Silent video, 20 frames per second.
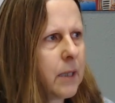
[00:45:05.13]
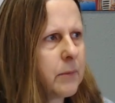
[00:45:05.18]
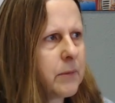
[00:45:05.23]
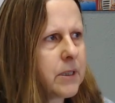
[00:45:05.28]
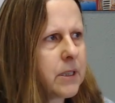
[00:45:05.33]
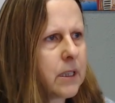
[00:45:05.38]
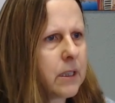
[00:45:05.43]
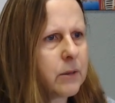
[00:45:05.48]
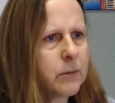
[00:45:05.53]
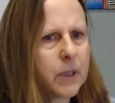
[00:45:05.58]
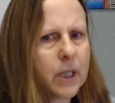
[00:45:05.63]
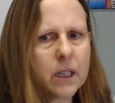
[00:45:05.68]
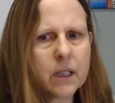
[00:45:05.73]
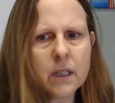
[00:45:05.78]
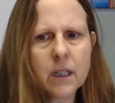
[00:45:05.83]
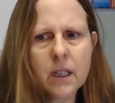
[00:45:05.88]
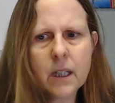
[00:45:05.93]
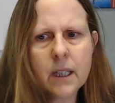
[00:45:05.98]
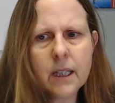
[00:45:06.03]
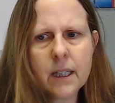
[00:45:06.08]
It's like, well,
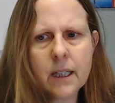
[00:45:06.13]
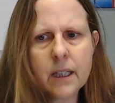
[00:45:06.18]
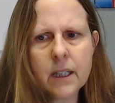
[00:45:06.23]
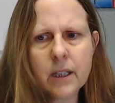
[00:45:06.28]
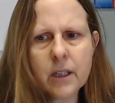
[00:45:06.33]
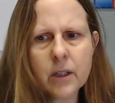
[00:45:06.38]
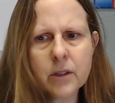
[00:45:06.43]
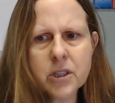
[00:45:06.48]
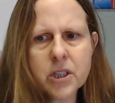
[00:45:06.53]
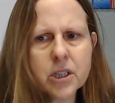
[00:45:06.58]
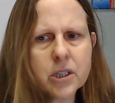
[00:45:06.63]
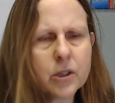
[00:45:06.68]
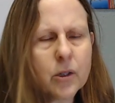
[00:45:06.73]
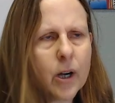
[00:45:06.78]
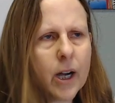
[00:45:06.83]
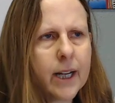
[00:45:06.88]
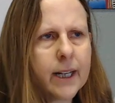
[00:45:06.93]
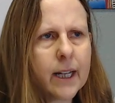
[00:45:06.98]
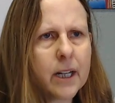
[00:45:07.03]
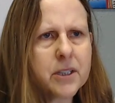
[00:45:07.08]
you know, she's crying out.